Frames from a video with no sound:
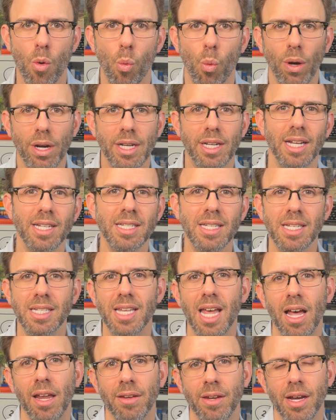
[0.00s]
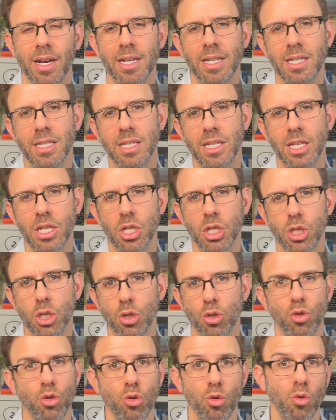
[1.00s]
What doesn't sound nice is
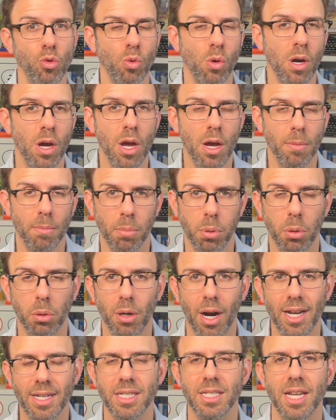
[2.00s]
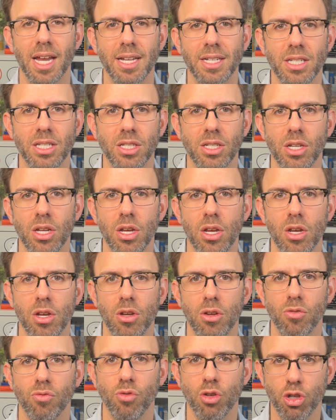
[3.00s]
due process
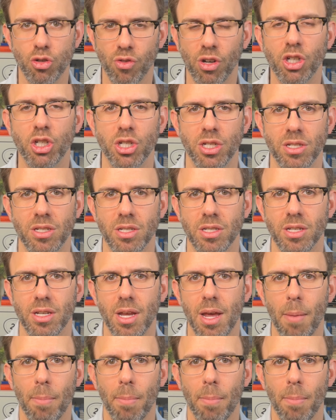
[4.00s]
restrictions.